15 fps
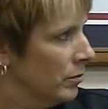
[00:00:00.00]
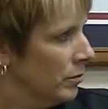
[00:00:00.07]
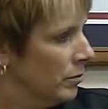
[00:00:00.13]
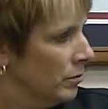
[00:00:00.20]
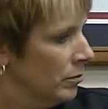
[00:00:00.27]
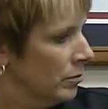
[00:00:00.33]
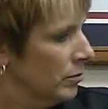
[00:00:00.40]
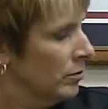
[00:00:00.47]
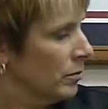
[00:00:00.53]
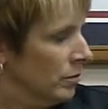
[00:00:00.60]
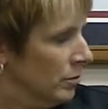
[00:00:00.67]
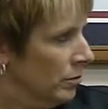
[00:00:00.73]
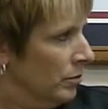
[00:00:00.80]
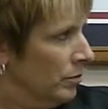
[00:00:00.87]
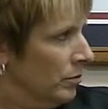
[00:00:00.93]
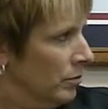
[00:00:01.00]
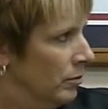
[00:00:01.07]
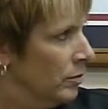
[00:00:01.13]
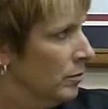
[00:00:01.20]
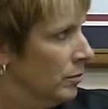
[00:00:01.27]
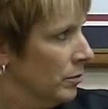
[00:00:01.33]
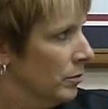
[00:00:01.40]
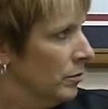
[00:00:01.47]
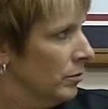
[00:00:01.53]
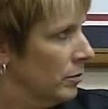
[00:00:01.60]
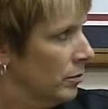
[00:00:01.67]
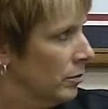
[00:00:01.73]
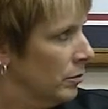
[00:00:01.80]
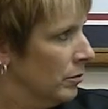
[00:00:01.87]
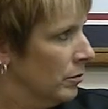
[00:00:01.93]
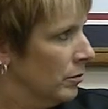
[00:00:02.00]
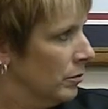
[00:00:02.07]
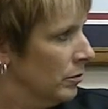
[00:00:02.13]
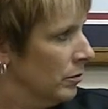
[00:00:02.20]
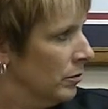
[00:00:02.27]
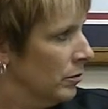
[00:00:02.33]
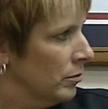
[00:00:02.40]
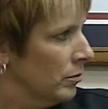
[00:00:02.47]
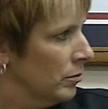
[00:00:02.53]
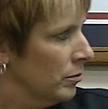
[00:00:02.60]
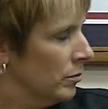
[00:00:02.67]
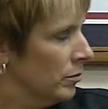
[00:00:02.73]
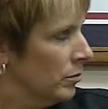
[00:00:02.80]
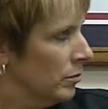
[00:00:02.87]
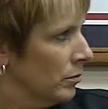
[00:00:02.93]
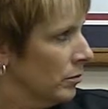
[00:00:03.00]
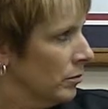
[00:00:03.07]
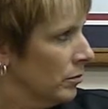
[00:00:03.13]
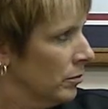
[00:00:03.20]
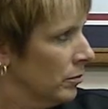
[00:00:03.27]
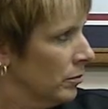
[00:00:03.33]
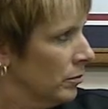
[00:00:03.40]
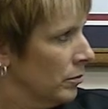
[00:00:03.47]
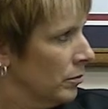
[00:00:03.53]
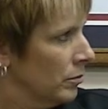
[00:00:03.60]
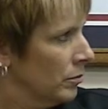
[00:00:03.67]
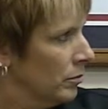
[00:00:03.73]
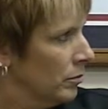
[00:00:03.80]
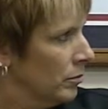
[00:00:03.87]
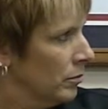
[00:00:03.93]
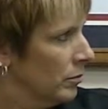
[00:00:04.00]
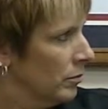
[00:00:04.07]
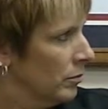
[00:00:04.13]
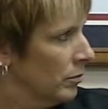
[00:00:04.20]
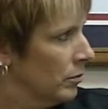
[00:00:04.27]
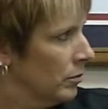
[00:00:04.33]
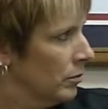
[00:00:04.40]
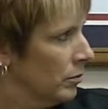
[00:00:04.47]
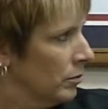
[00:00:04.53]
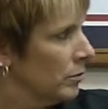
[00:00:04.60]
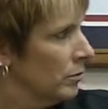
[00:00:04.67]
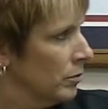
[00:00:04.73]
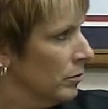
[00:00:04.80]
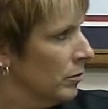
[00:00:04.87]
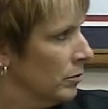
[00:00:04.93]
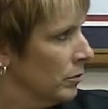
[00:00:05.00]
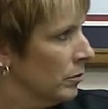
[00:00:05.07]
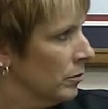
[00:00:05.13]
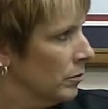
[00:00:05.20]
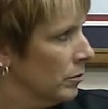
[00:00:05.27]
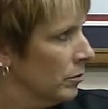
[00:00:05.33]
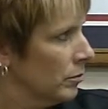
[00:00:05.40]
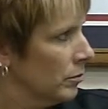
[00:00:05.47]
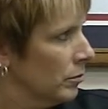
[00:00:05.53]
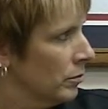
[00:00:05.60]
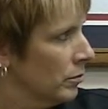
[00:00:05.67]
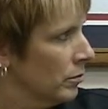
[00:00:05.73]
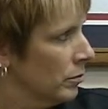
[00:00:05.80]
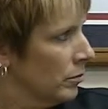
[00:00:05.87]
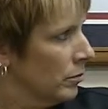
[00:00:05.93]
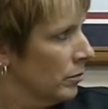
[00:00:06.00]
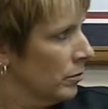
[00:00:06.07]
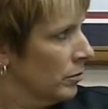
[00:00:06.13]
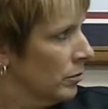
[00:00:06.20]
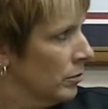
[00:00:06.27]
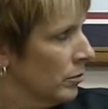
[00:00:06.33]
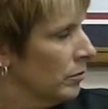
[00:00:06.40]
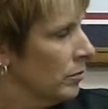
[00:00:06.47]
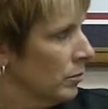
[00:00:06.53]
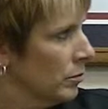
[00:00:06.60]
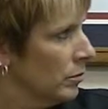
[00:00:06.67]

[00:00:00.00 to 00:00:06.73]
(not speaking)